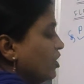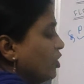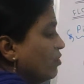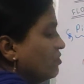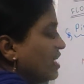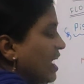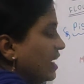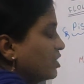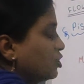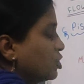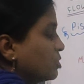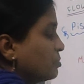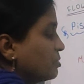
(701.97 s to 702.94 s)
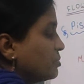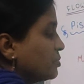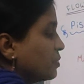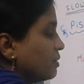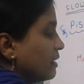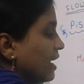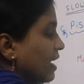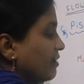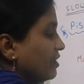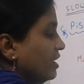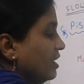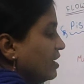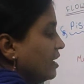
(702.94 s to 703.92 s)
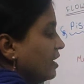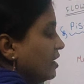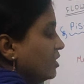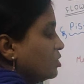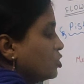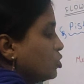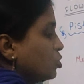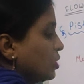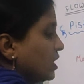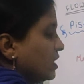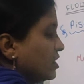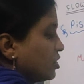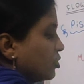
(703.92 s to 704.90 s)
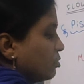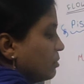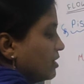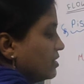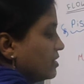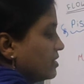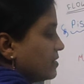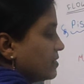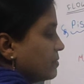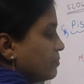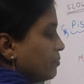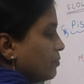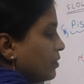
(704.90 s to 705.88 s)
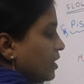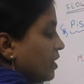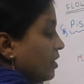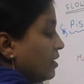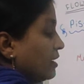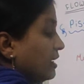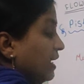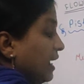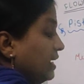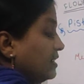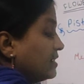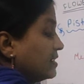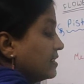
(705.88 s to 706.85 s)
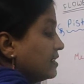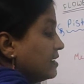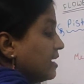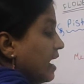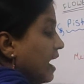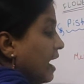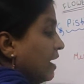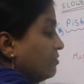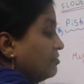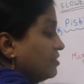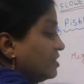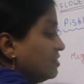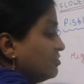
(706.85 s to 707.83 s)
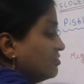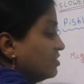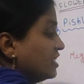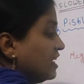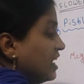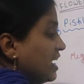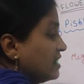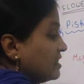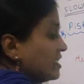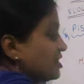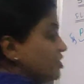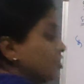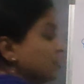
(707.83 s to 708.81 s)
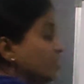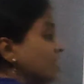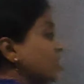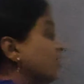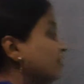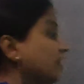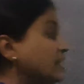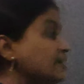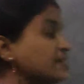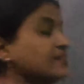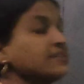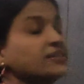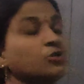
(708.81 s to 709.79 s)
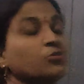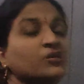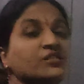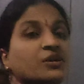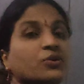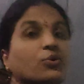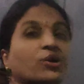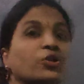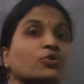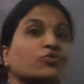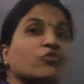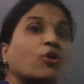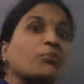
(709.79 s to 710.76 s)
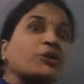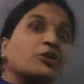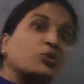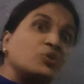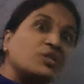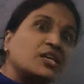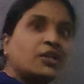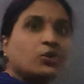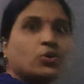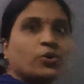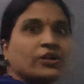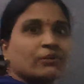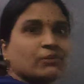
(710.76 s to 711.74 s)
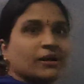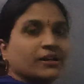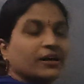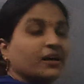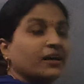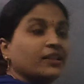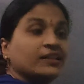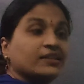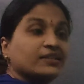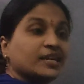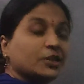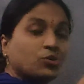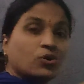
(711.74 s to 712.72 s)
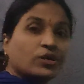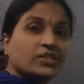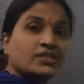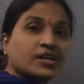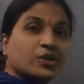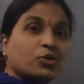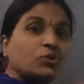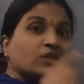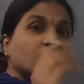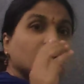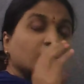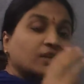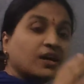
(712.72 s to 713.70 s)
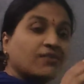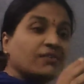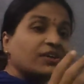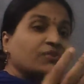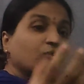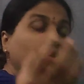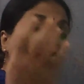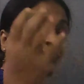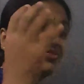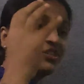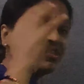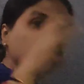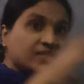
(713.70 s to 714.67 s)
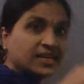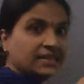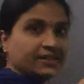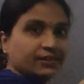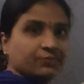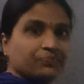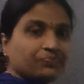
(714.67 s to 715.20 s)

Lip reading: of the angiosperms will be having two integuments. Later, after the fertilization, these integuments are going to form into seed coat anamata. The seed coat is the covering of the seed.